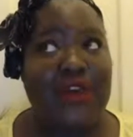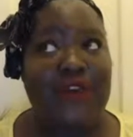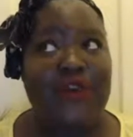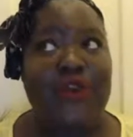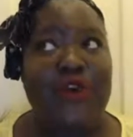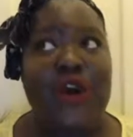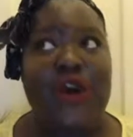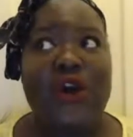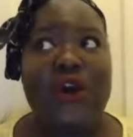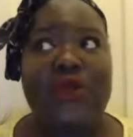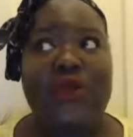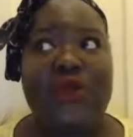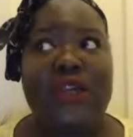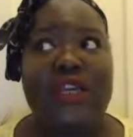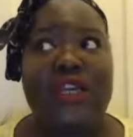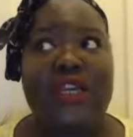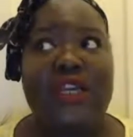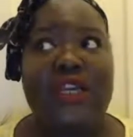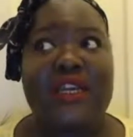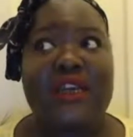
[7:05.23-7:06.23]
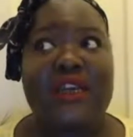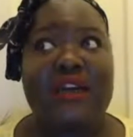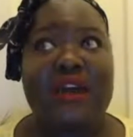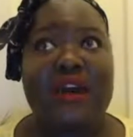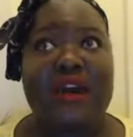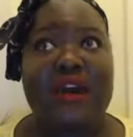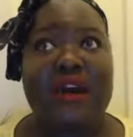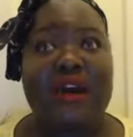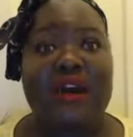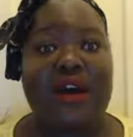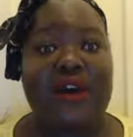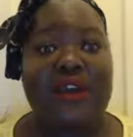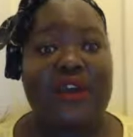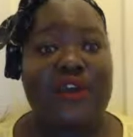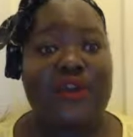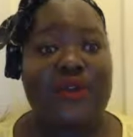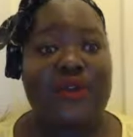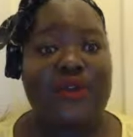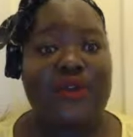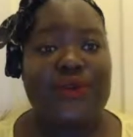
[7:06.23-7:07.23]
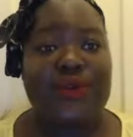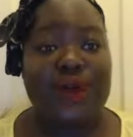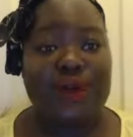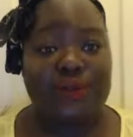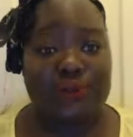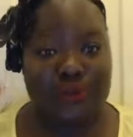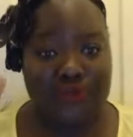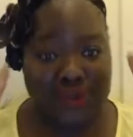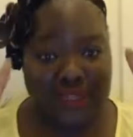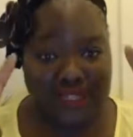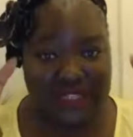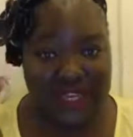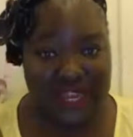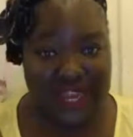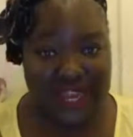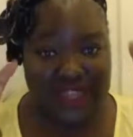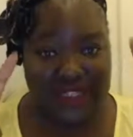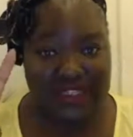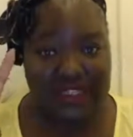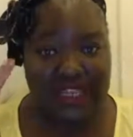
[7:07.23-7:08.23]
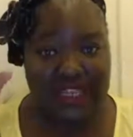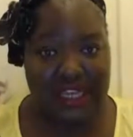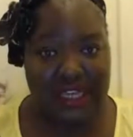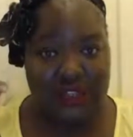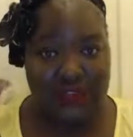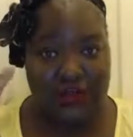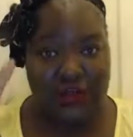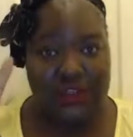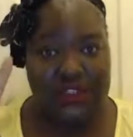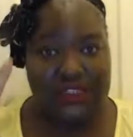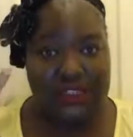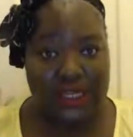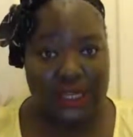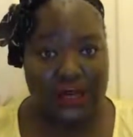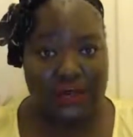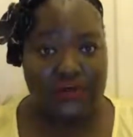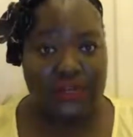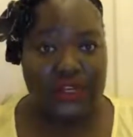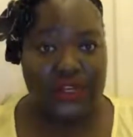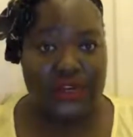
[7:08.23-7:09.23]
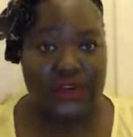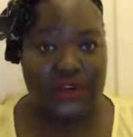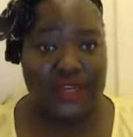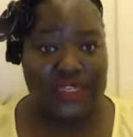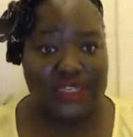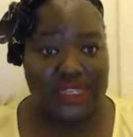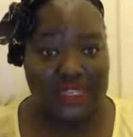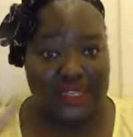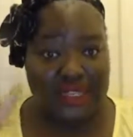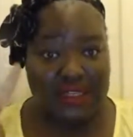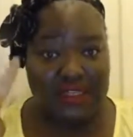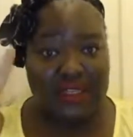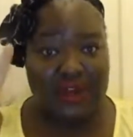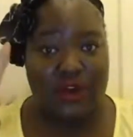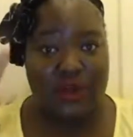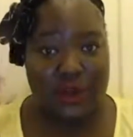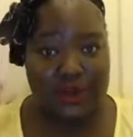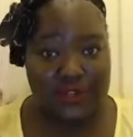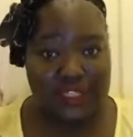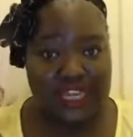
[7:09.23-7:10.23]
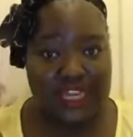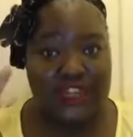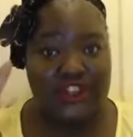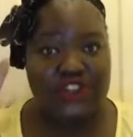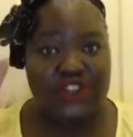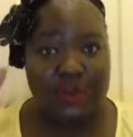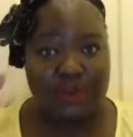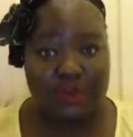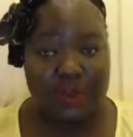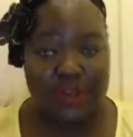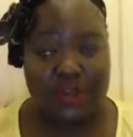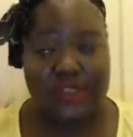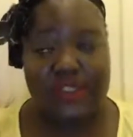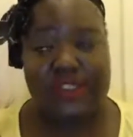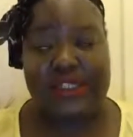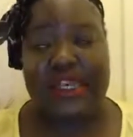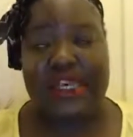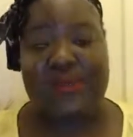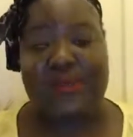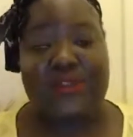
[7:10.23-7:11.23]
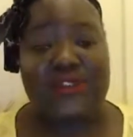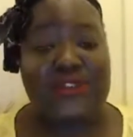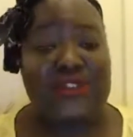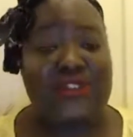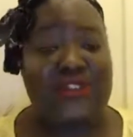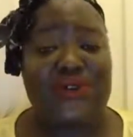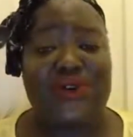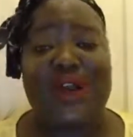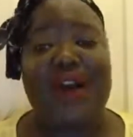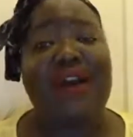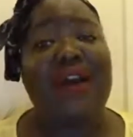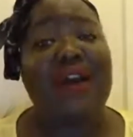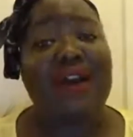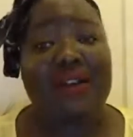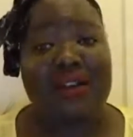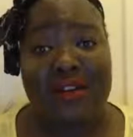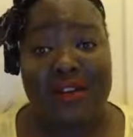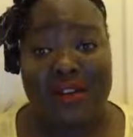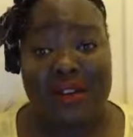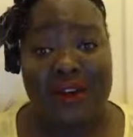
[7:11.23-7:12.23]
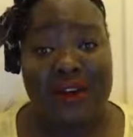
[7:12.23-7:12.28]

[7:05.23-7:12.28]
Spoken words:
not only are you protecting yourself, and notice I did the quotation marks there because you can't